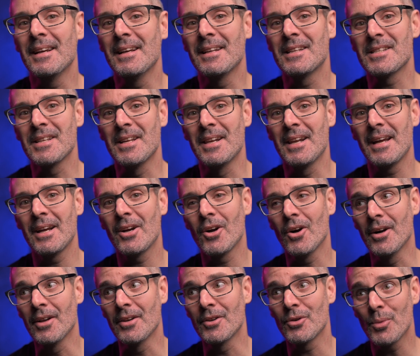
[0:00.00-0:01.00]
It's the
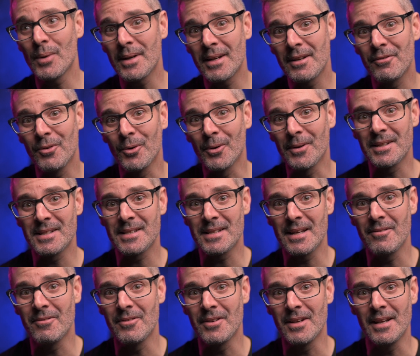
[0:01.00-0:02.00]
Nikon
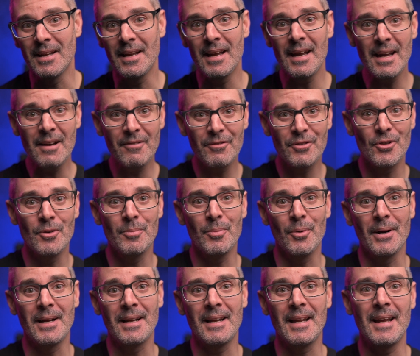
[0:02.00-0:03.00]
24-70
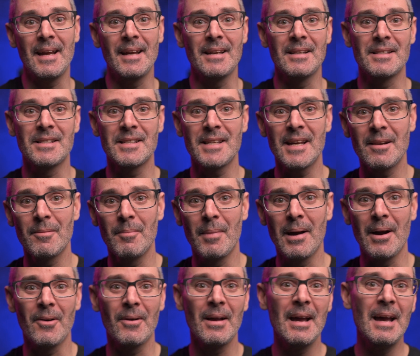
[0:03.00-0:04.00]
f2.8
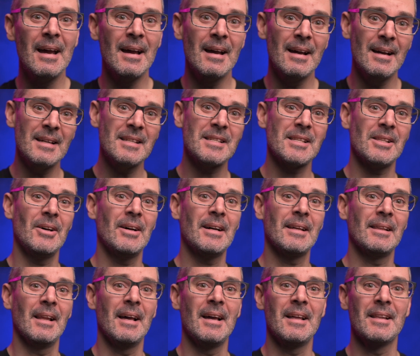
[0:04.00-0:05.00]
Z-mount
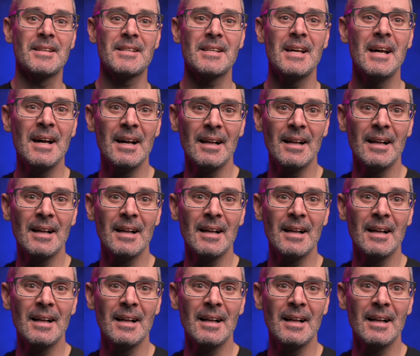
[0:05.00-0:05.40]
S-line lens.